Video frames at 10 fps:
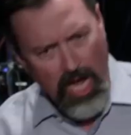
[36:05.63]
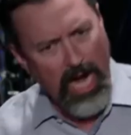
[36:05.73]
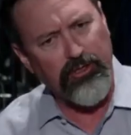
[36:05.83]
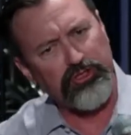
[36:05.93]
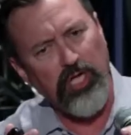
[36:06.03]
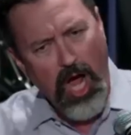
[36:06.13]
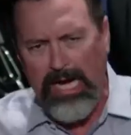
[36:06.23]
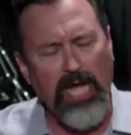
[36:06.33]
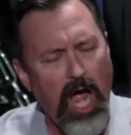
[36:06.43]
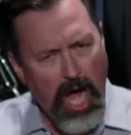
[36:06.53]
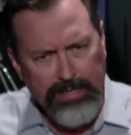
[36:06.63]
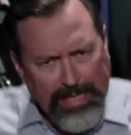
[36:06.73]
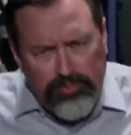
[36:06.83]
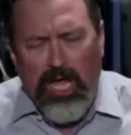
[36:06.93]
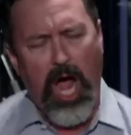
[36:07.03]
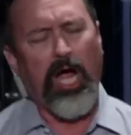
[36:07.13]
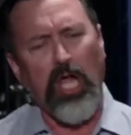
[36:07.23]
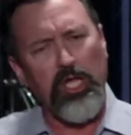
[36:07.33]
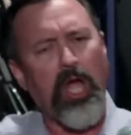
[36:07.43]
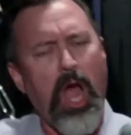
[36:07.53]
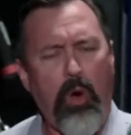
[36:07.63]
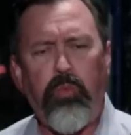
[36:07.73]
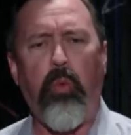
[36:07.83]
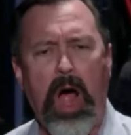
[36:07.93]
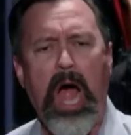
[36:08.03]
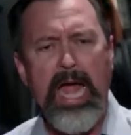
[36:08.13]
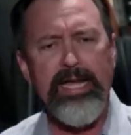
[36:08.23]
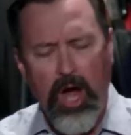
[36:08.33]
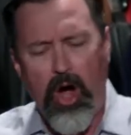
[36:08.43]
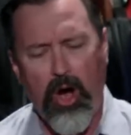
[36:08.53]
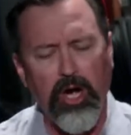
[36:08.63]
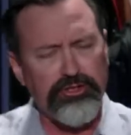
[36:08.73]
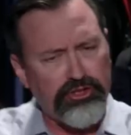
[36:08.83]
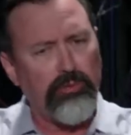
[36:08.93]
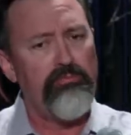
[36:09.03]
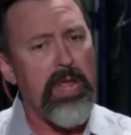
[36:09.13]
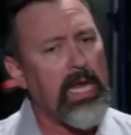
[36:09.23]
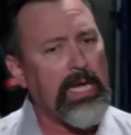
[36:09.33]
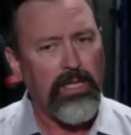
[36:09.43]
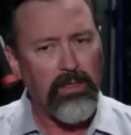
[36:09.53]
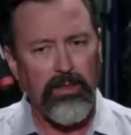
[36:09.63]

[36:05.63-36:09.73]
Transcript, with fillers: How could you? I, I can't believe. why aren't you me?